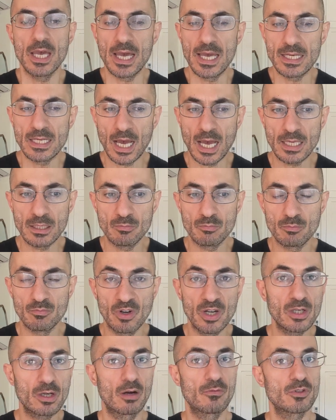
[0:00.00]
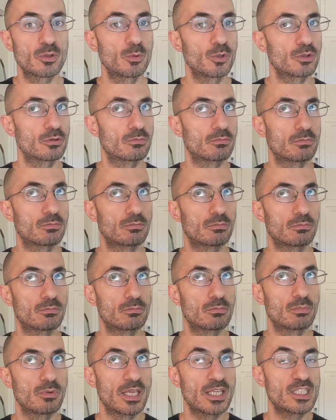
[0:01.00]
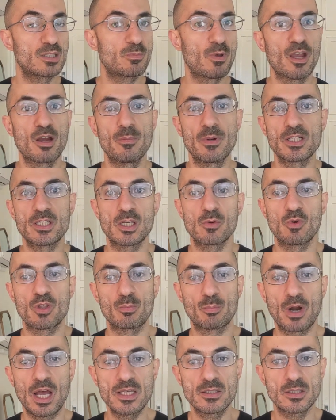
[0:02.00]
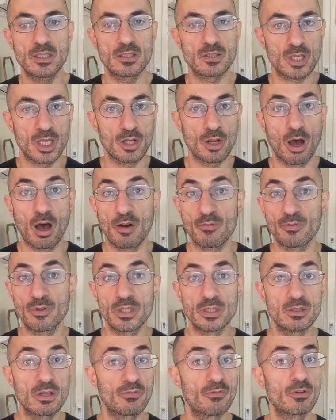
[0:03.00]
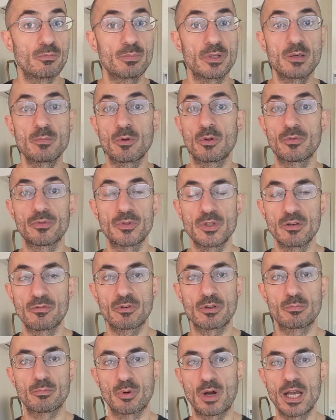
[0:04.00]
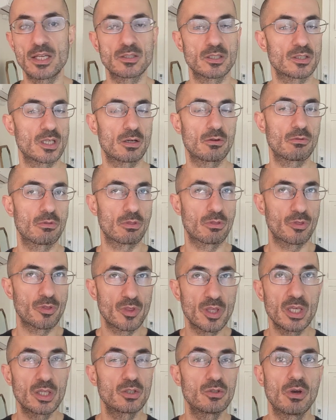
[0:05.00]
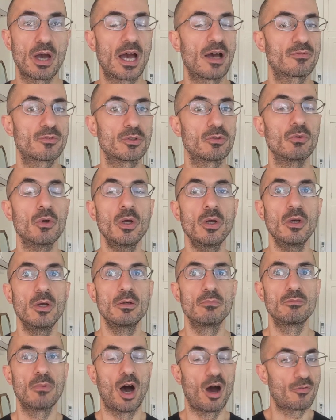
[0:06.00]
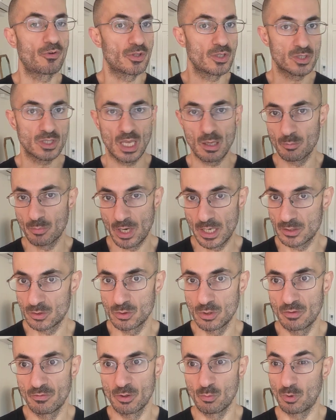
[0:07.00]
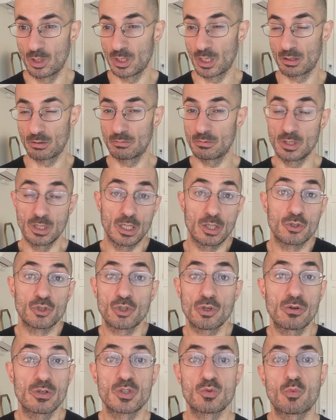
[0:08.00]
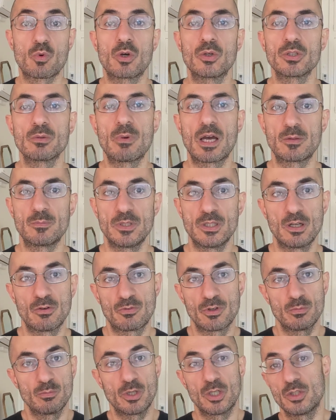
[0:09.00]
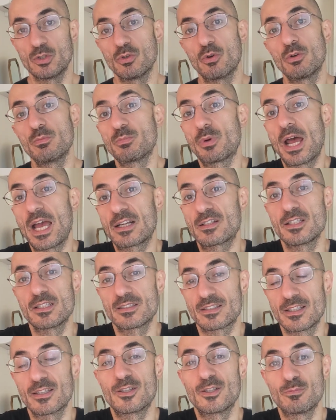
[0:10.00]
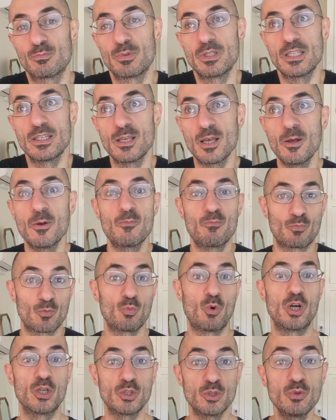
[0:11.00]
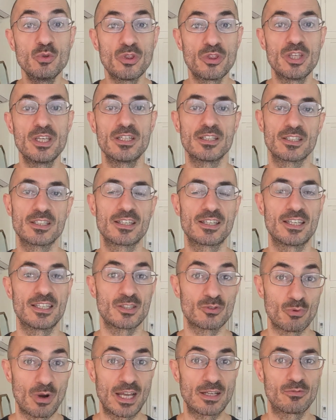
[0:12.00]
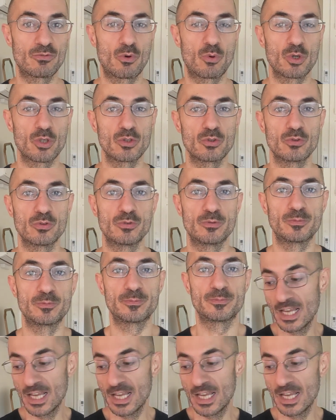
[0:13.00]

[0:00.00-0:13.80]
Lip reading: And I'm very comfortable experimenting with prices and offering different people different prices. I don't think you have to offer the same price to everyone. In the insurance world, it might be different, but in your own practice, it could be what you think is right for you.